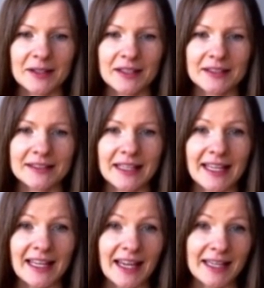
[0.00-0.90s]
I
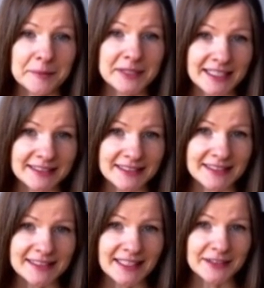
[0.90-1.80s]
am a
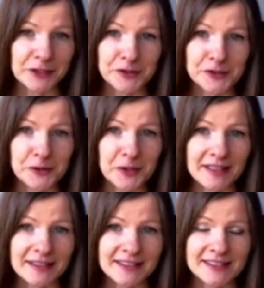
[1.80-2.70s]
dentist, and those who
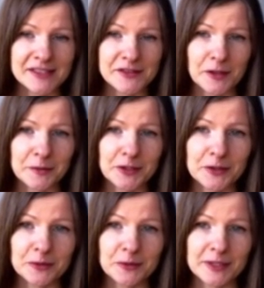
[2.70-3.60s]
are dentists from
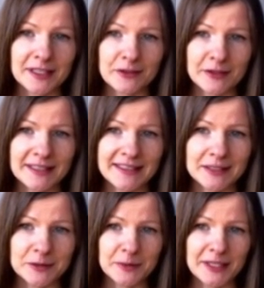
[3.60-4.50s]
you will agree
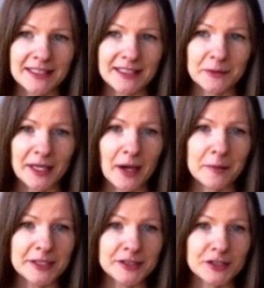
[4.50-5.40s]
that we
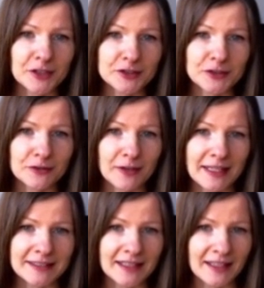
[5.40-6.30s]
have been taught to
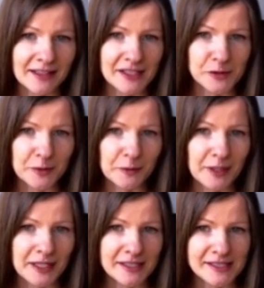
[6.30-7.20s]
find caries when
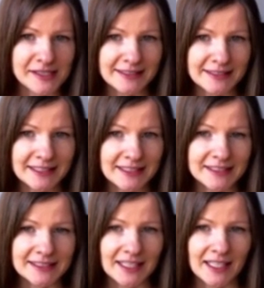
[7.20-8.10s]
we are seeing
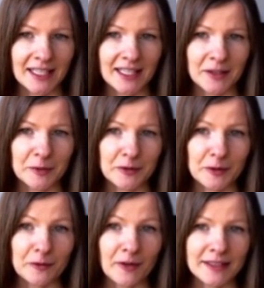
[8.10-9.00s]
teeth. When
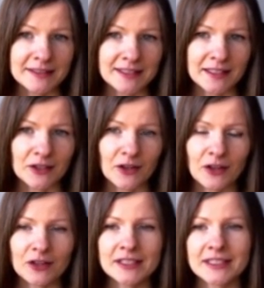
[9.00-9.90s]
we find the
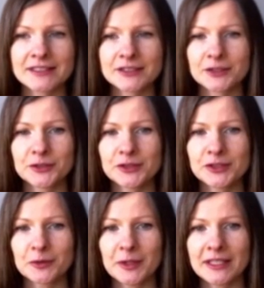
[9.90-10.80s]
hole in the
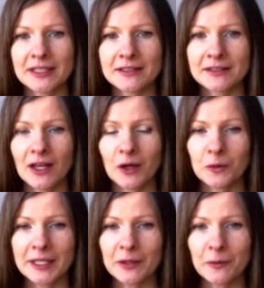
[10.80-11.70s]
tooth, we
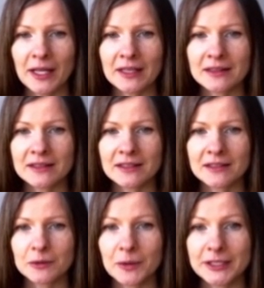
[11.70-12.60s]
know very well
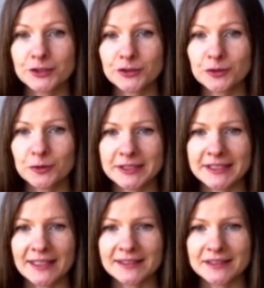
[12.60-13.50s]
what to do with
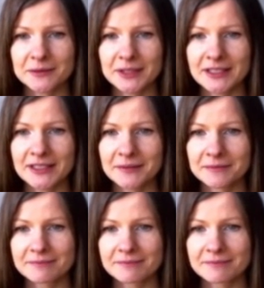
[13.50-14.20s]
that. We